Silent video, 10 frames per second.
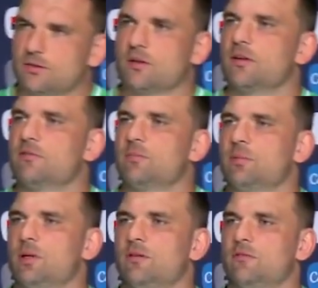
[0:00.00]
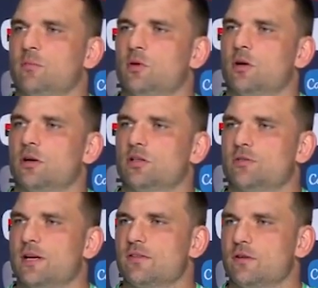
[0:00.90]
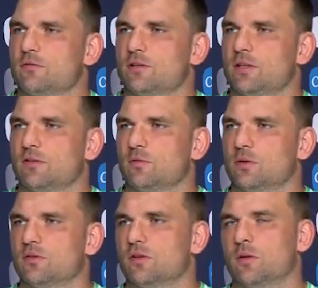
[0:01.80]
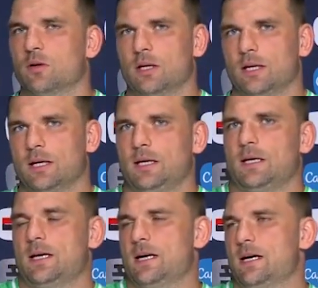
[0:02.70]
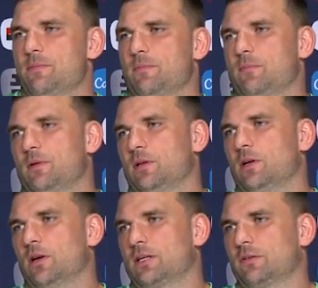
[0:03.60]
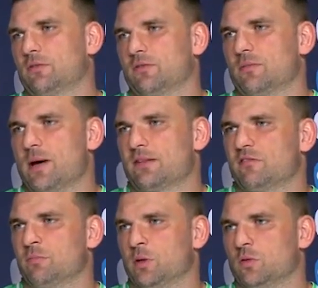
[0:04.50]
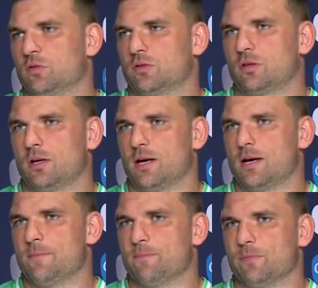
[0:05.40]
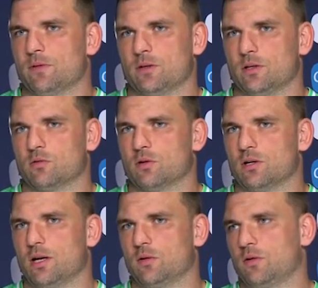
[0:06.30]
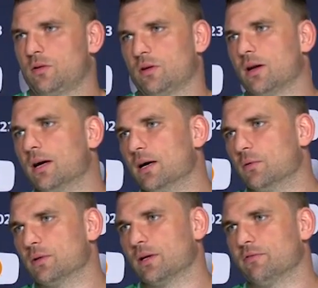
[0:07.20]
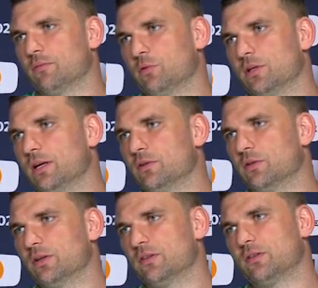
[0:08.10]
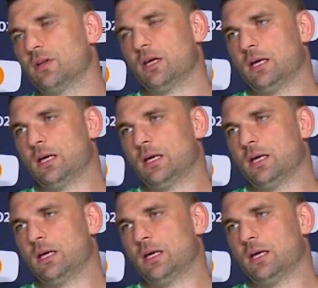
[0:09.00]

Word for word: there's going to even be even more Irish fans over at this one. So, um, you know, that gives us a massive boost. Um, you know, running out uh, with that with that noise